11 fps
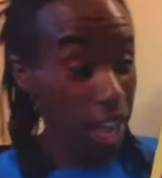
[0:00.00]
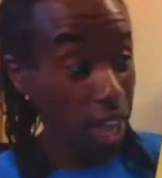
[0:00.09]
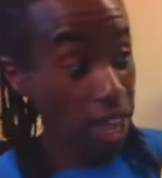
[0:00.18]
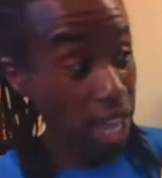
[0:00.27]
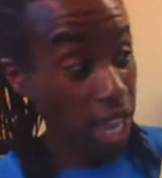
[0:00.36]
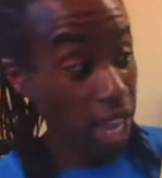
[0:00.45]

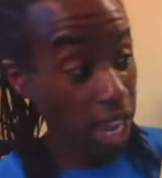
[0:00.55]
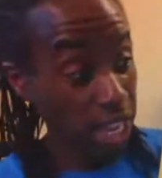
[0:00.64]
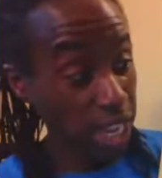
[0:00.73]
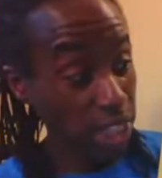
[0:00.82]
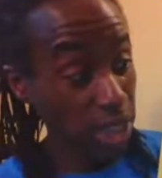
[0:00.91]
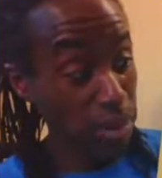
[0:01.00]
that
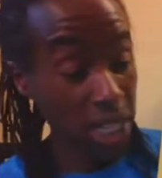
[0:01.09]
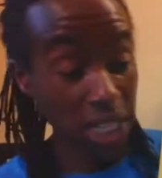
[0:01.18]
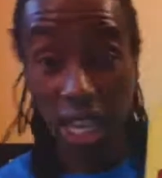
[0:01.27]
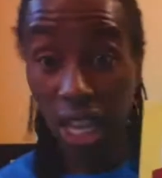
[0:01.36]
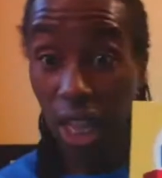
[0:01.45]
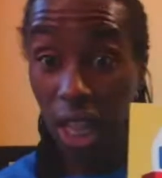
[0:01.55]
it's
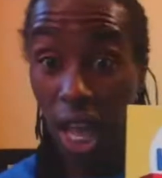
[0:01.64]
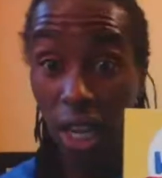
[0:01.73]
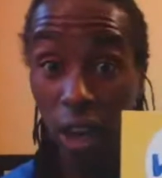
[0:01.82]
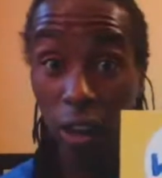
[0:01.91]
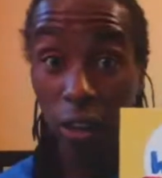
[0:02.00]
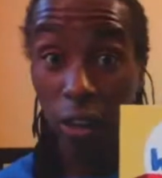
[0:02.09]
missing a
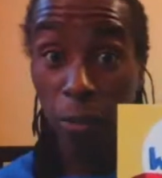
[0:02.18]
letter.